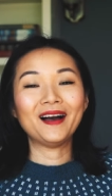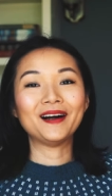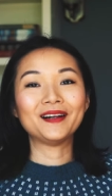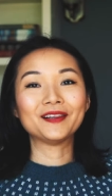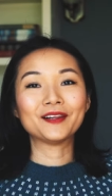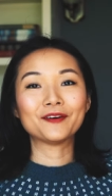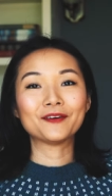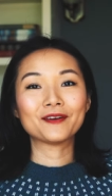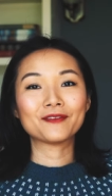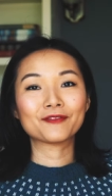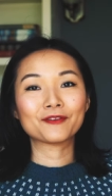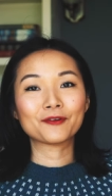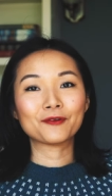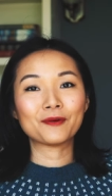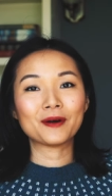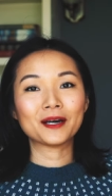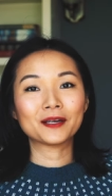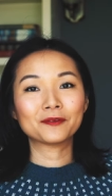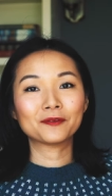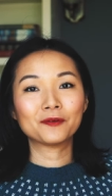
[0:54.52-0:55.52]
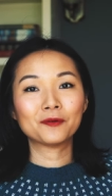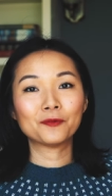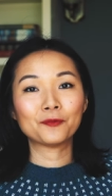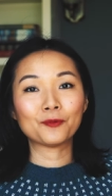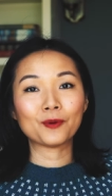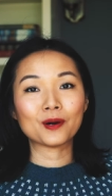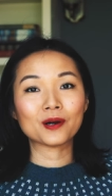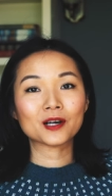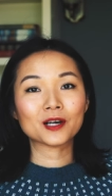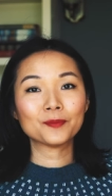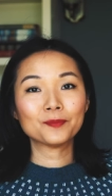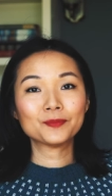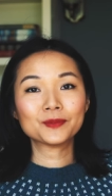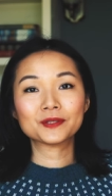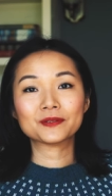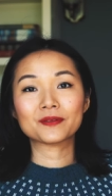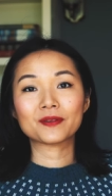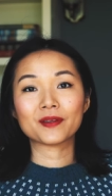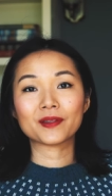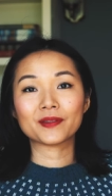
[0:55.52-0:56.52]
Hello, everyone. Welcome
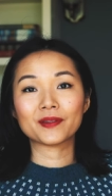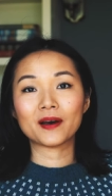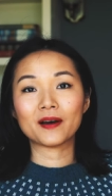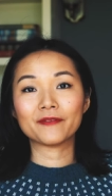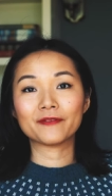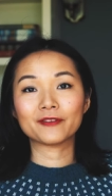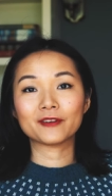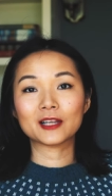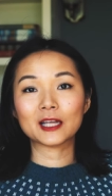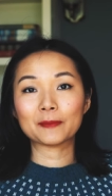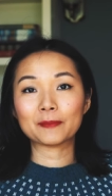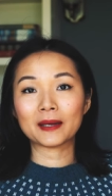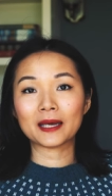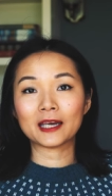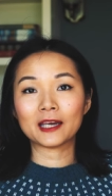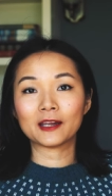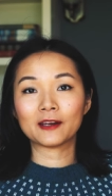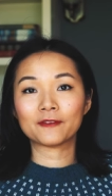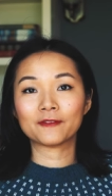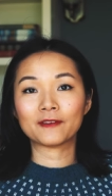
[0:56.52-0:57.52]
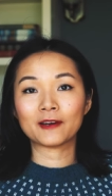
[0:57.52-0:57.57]
to the Thoughtfully Made